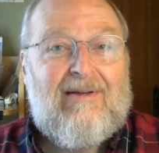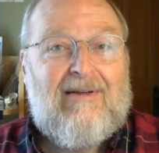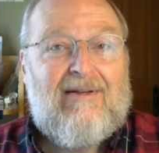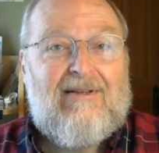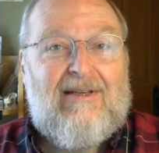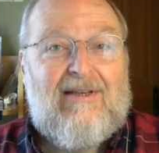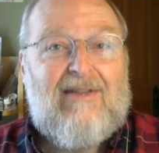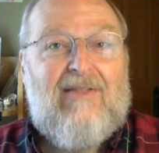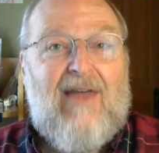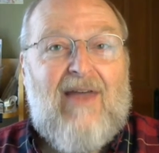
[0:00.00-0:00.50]

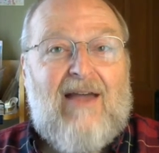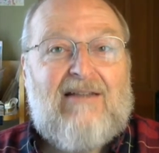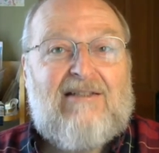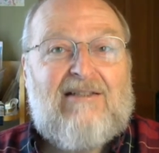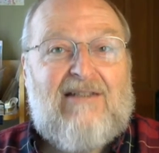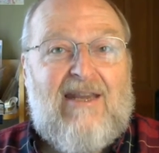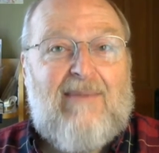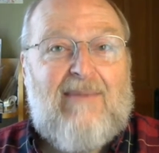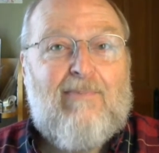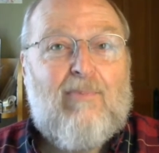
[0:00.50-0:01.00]
Did that
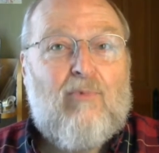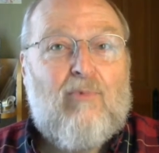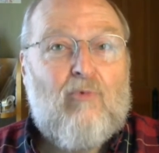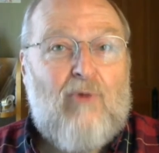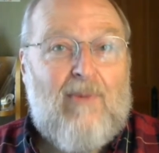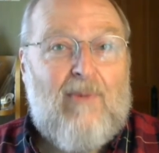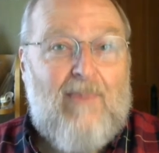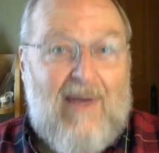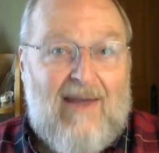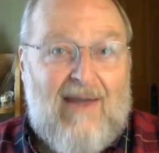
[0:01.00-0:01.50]
sheep
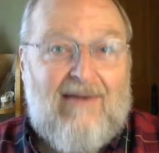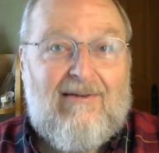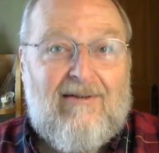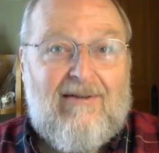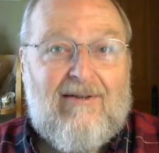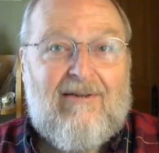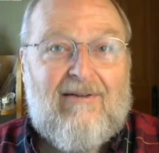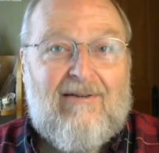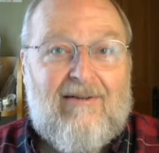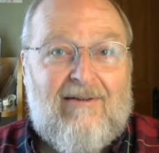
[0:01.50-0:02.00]
repent?
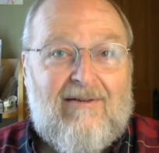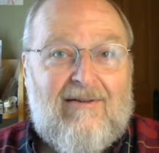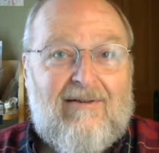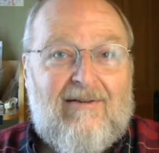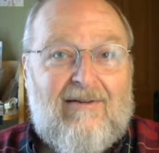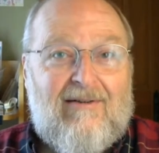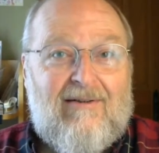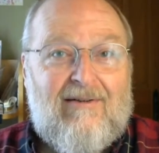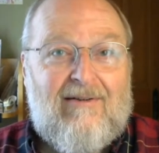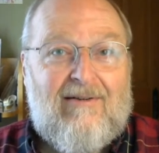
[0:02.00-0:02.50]

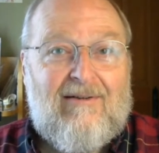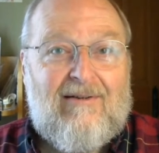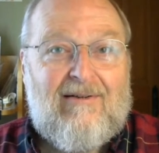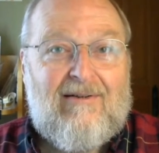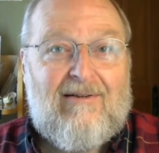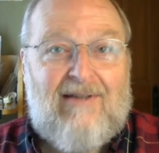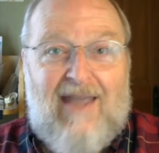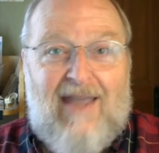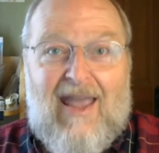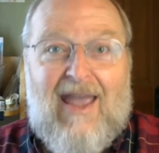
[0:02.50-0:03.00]

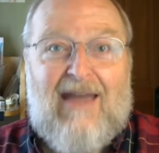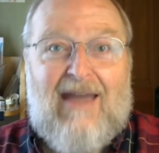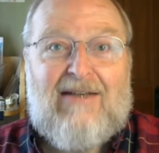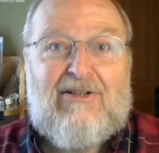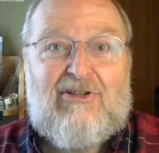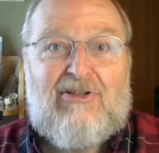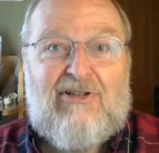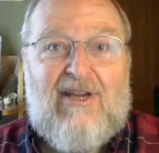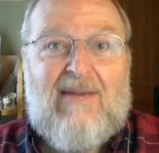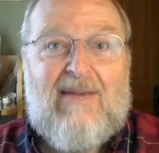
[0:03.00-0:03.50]
Can
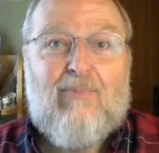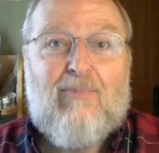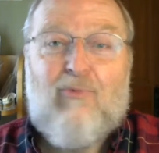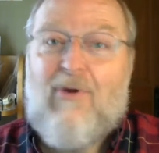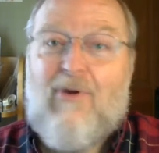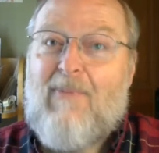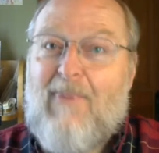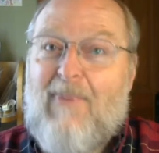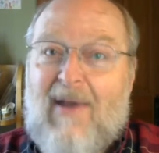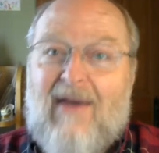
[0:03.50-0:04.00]
sheep
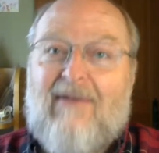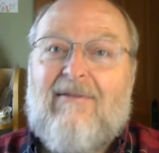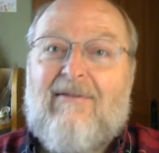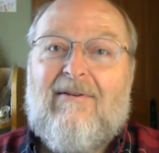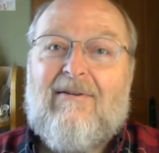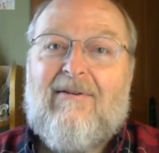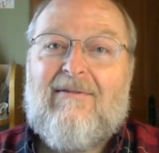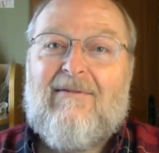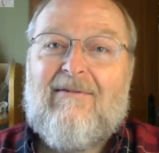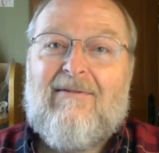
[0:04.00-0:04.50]
repent?
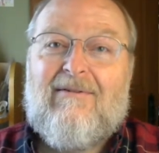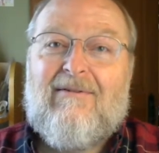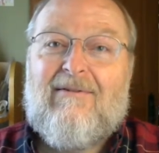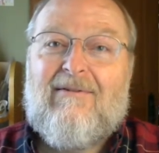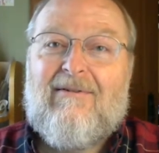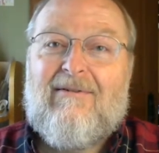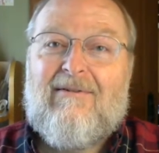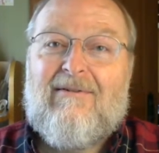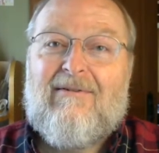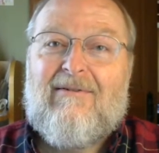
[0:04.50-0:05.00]

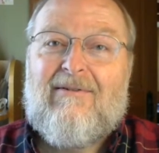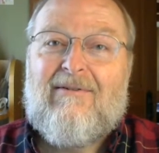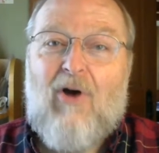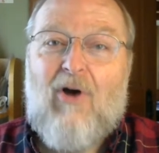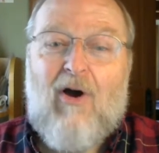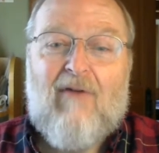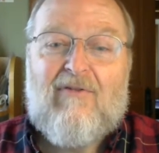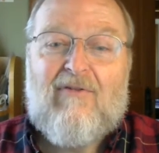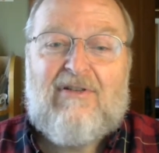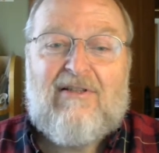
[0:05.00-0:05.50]

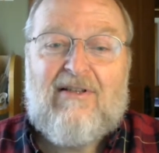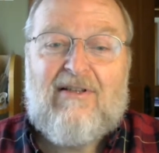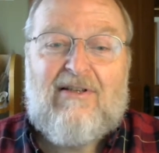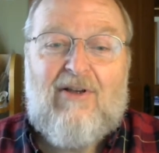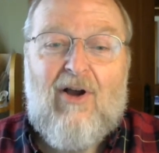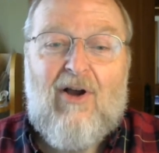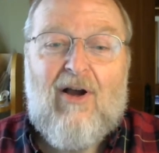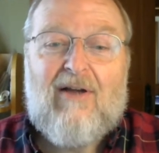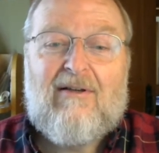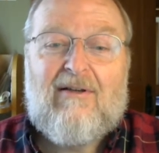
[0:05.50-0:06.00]
Obviously
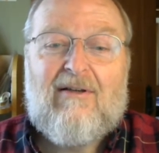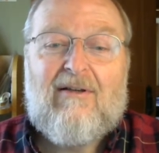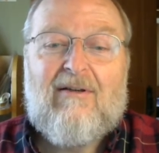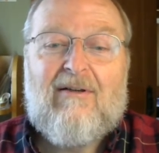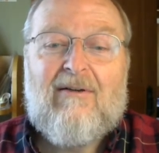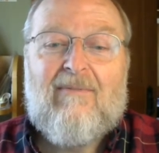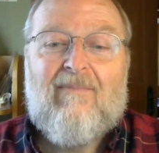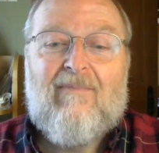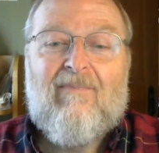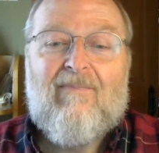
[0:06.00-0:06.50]
not.
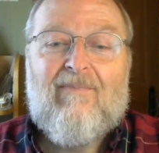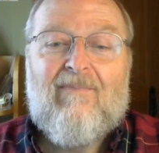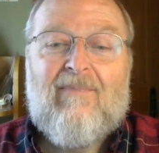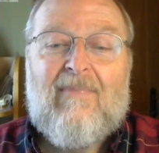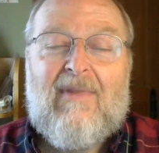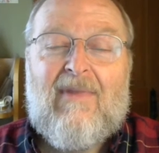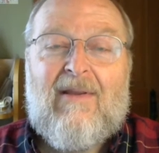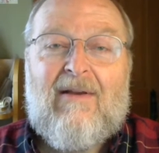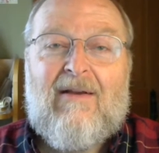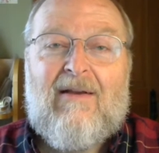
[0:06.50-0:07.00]

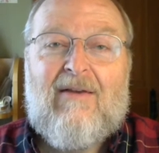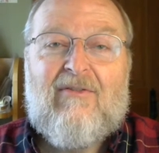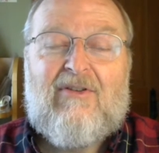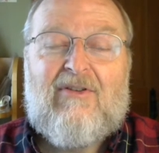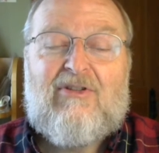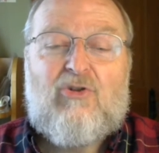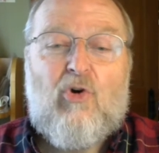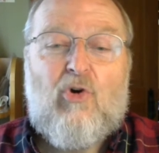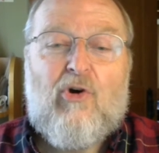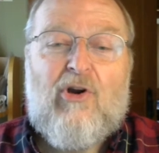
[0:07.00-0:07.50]
The
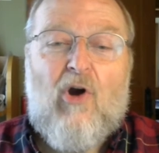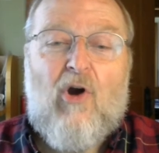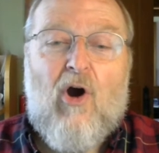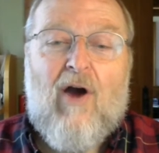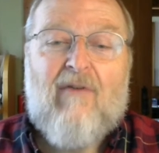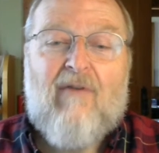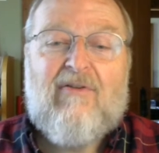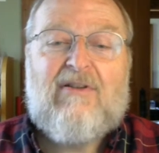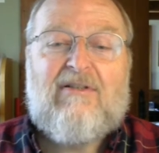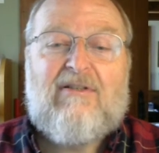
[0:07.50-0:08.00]
story
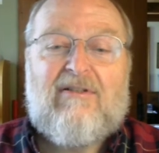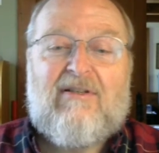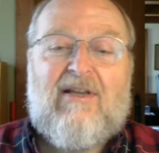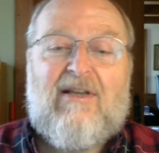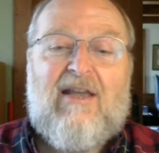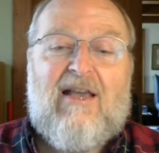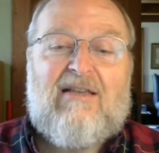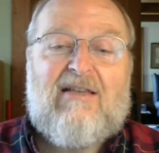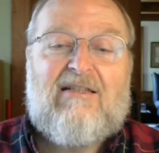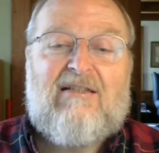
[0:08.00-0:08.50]

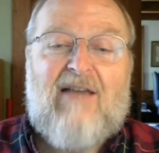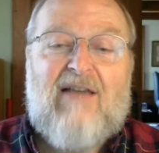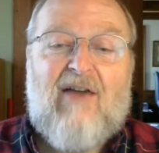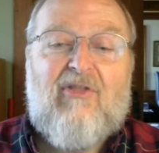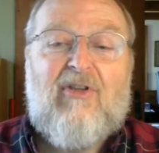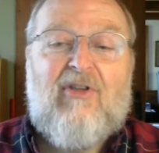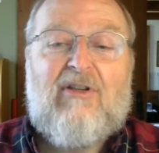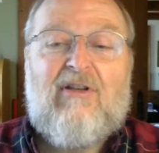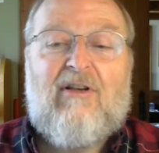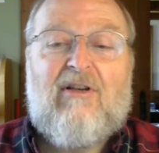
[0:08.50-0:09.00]
obviously has
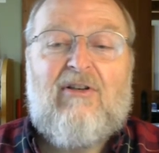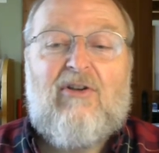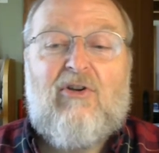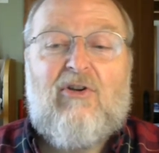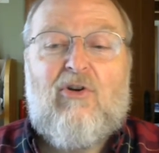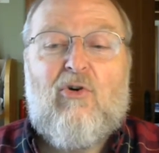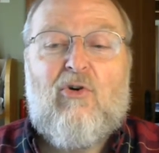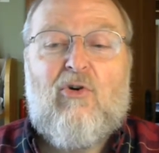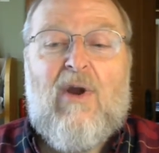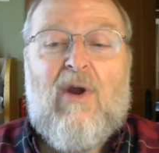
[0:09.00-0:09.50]
nothing to
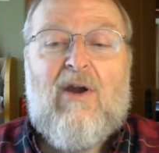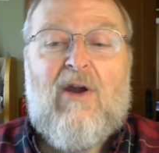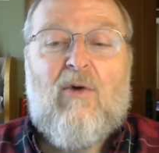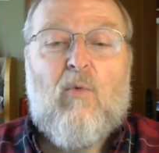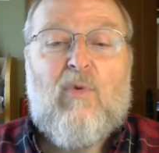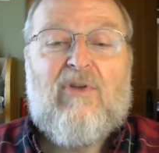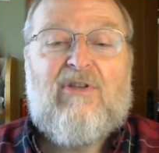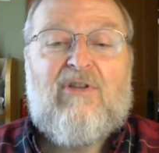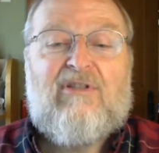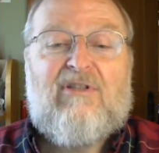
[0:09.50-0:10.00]
do
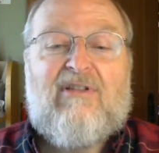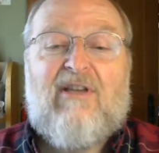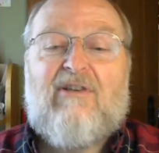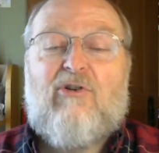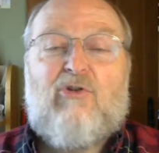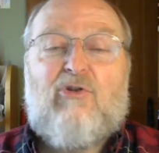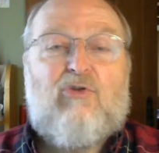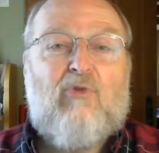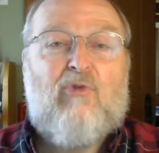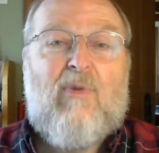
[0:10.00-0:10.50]
with
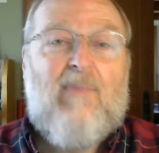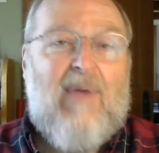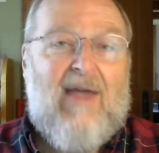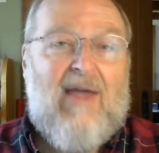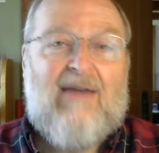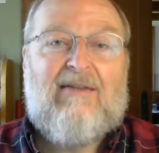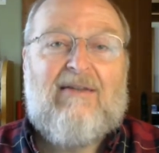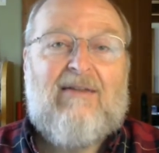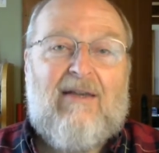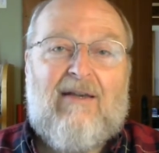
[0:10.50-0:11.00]
sinners
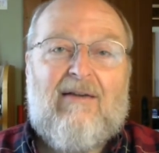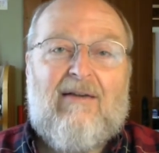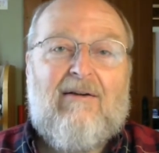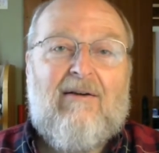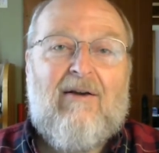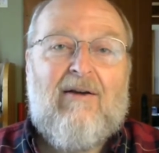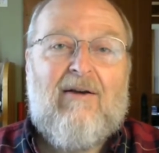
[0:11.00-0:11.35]
repenting